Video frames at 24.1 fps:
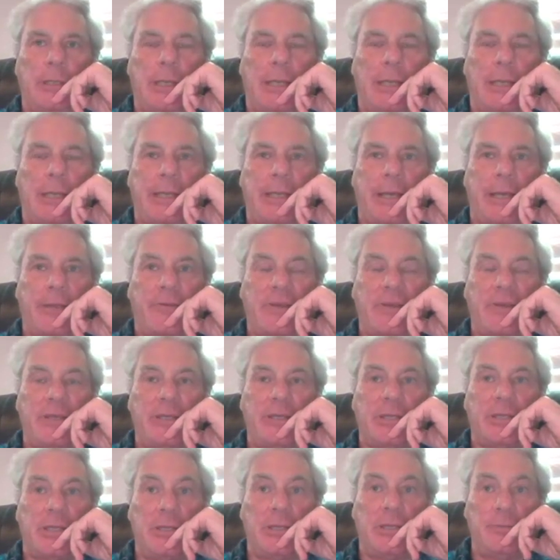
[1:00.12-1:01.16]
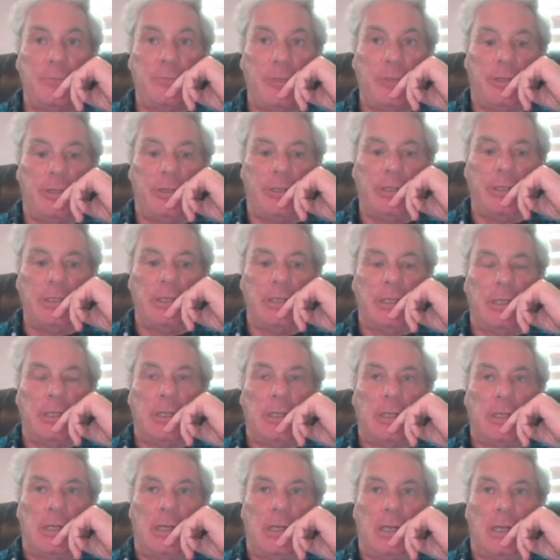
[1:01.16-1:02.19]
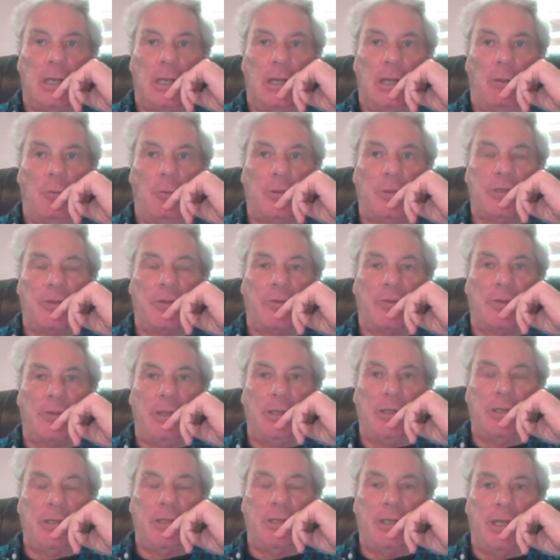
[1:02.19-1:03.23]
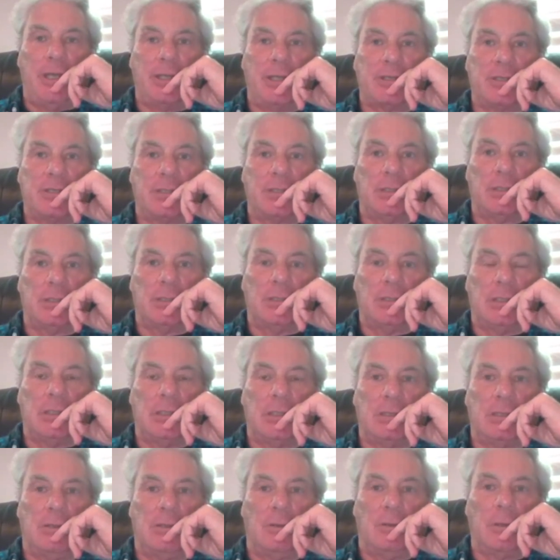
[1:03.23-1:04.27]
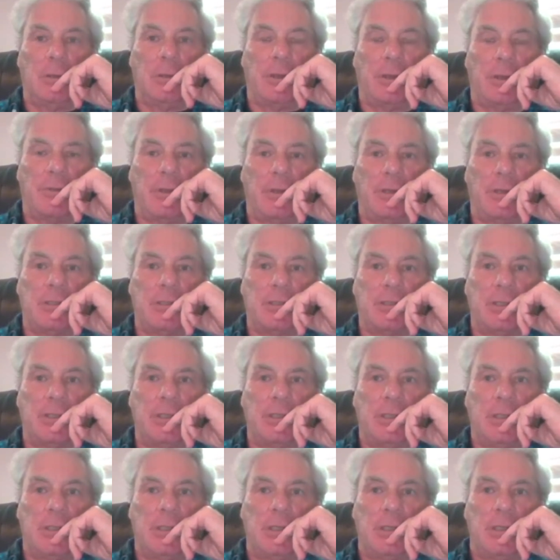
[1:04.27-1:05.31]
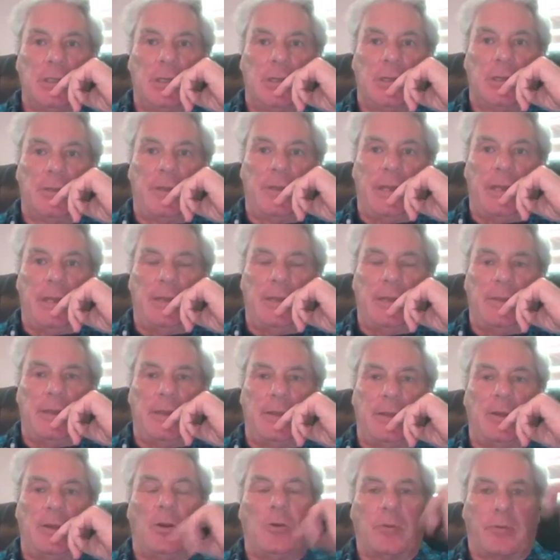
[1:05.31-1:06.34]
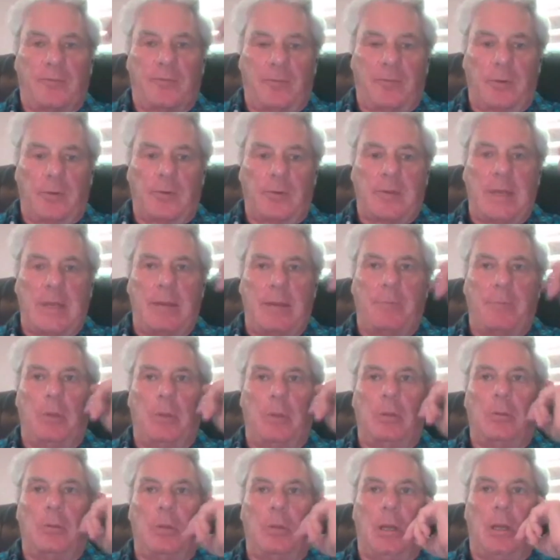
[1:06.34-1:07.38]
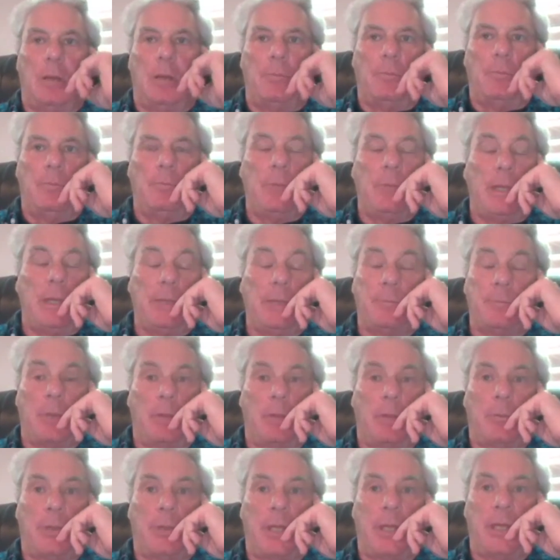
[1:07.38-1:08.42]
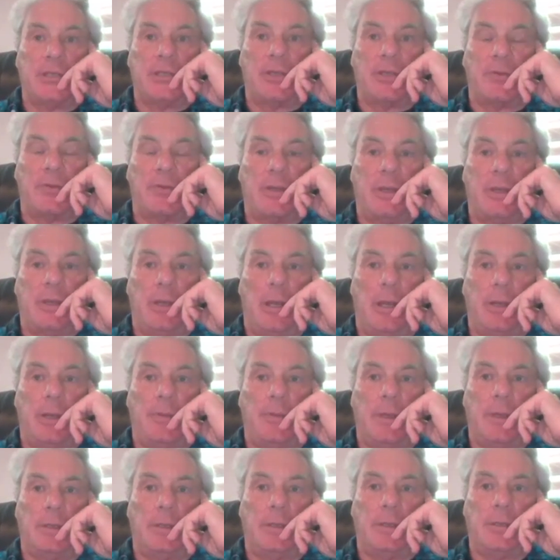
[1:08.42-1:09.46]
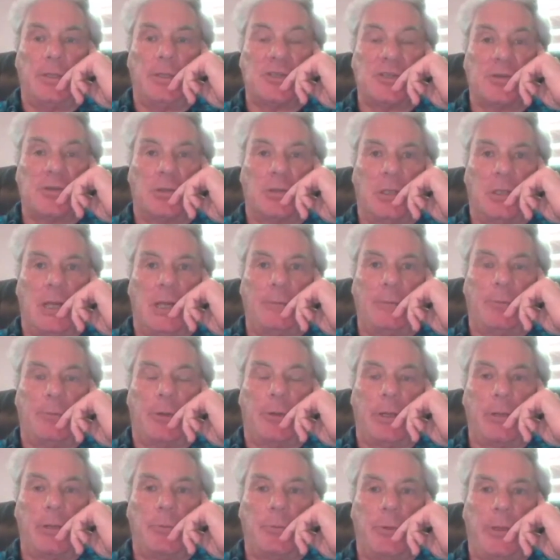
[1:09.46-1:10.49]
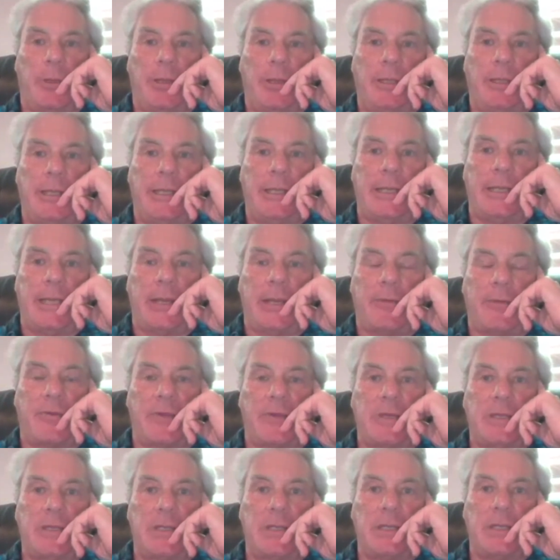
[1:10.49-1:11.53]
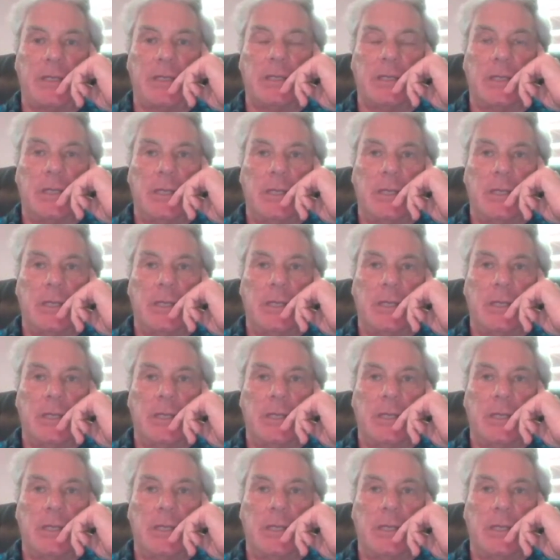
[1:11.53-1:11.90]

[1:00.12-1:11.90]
AACE community, which is an international organization that hosts, for example, many publications. I think the digital library within the AACE